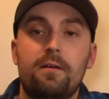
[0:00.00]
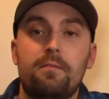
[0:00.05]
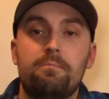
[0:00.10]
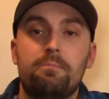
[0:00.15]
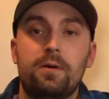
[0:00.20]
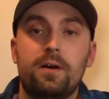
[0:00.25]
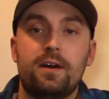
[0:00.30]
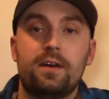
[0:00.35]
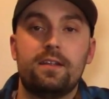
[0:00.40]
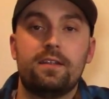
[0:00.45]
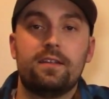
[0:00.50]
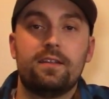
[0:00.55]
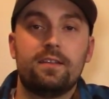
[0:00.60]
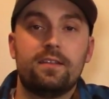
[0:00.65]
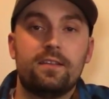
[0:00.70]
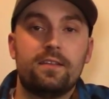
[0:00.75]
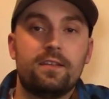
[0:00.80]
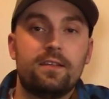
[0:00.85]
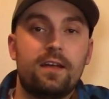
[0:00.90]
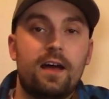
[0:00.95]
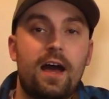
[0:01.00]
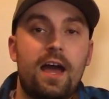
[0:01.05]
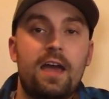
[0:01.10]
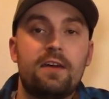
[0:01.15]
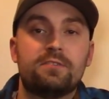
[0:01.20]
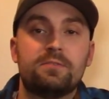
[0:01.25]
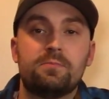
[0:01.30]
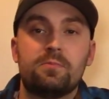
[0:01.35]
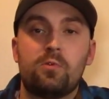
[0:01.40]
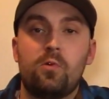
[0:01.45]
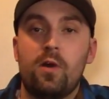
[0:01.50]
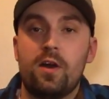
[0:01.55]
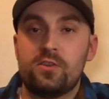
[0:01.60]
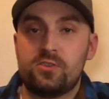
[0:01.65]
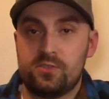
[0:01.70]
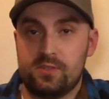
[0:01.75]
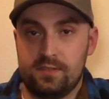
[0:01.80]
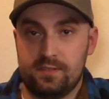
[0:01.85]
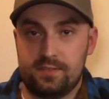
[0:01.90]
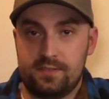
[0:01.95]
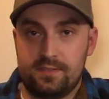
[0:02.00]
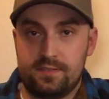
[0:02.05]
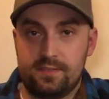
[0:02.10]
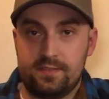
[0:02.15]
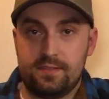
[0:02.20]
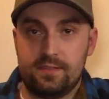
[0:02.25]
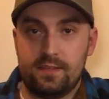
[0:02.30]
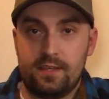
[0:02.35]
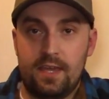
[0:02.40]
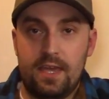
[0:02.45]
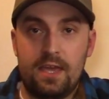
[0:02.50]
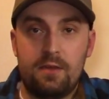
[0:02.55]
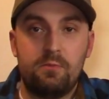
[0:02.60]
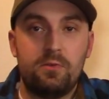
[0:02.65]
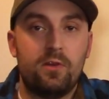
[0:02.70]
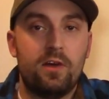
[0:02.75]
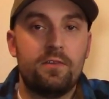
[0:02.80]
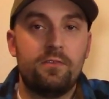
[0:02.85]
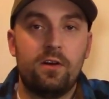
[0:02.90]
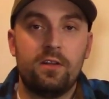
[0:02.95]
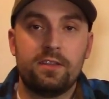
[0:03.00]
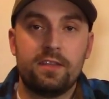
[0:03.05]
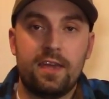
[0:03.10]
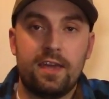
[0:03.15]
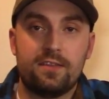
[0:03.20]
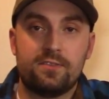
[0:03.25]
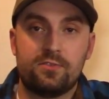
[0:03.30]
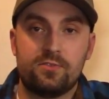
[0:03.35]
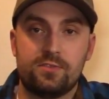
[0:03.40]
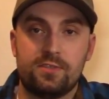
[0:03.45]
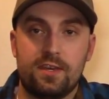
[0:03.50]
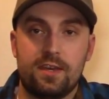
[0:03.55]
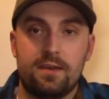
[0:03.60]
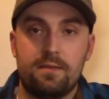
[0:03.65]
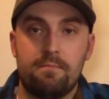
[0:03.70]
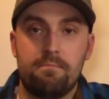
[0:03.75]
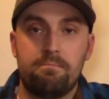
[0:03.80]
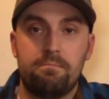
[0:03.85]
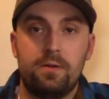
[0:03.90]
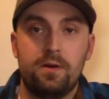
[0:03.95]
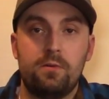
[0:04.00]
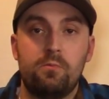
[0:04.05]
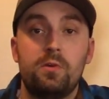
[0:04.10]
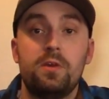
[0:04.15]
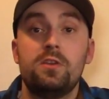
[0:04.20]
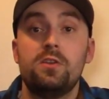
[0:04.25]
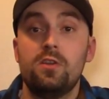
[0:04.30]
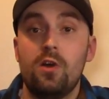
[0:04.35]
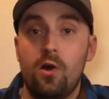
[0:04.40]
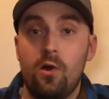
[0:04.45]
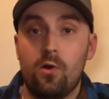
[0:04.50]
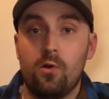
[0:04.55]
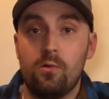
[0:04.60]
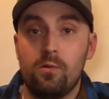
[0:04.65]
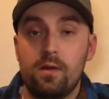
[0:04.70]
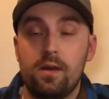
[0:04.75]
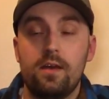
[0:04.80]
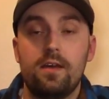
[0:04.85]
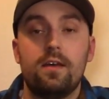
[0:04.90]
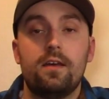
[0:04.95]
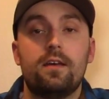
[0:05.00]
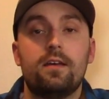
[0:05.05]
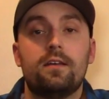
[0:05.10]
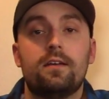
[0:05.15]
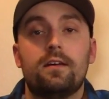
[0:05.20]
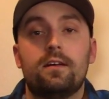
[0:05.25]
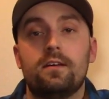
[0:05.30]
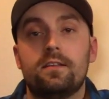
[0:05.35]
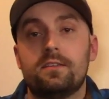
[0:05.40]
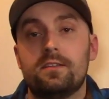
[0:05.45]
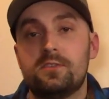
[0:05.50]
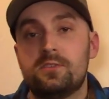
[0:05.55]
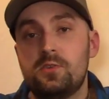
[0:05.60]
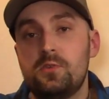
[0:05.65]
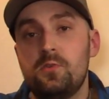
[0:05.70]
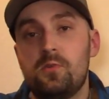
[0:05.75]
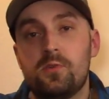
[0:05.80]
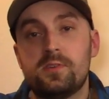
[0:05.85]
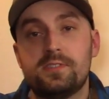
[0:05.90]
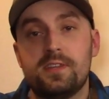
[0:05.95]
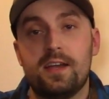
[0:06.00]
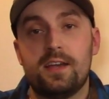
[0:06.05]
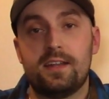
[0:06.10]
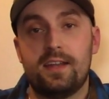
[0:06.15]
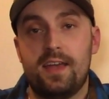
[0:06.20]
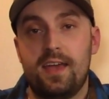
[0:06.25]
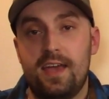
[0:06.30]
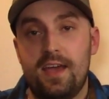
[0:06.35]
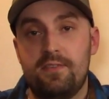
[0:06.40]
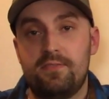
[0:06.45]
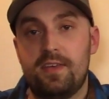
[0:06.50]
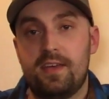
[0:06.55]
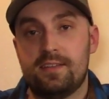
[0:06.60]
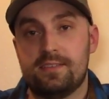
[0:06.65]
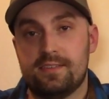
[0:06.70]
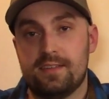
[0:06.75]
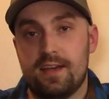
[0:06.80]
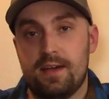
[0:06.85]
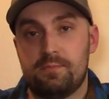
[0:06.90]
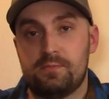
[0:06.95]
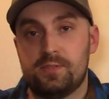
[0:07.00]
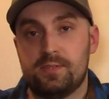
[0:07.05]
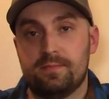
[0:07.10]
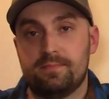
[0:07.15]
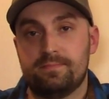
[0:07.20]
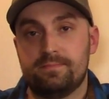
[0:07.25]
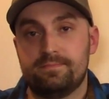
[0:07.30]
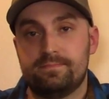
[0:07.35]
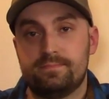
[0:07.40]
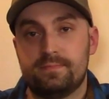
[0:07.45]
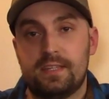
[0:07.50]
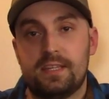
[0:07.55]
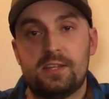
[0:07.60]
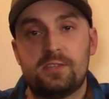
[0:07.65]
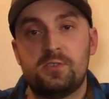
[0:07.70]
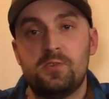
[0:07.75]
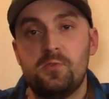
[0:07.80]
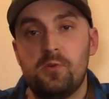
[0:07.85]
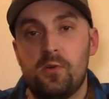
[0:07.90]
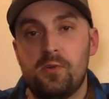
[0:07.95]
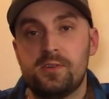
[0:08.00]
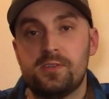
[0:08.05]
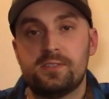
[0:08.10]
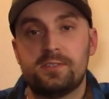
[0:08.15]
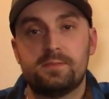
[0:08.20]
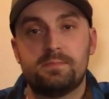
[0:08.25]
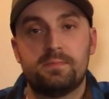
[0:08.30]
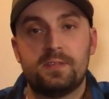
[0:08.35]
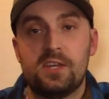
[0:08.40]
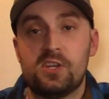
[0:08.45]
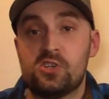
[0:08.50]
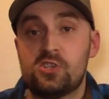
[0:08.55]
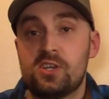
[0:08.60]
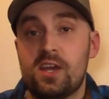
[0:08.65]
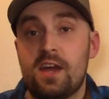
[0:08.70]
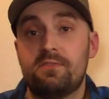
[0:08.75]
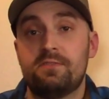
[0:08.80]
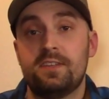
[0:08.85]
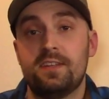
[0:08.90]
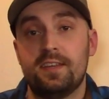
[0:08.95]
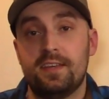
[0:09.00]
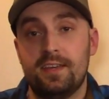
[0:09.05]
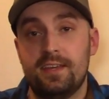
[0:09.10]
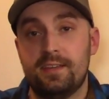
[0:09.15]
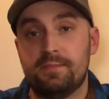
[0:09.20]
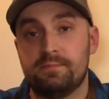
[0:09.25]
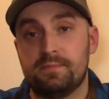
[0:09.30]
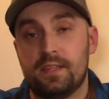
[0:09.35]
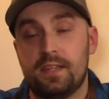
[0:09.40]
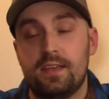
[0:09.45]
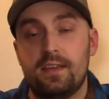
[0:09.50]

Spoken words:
But I have some questions. And we don't have all the answers yet. But we know the two-door's not going to have that as an option. The two-door just gets shafted again.